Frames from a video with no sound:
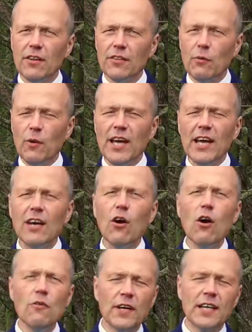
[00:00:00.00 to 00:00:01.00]
The way I
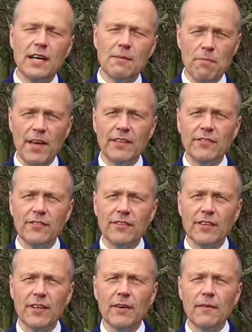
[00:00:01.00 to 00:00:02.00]
overcome this,
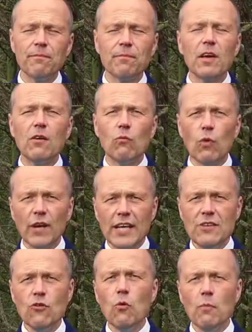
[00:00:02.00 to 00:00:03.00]
what I
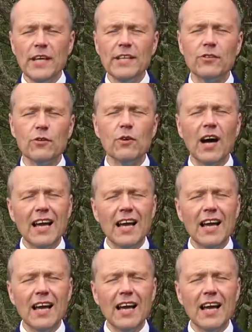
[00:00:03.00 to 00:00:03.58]
normally do,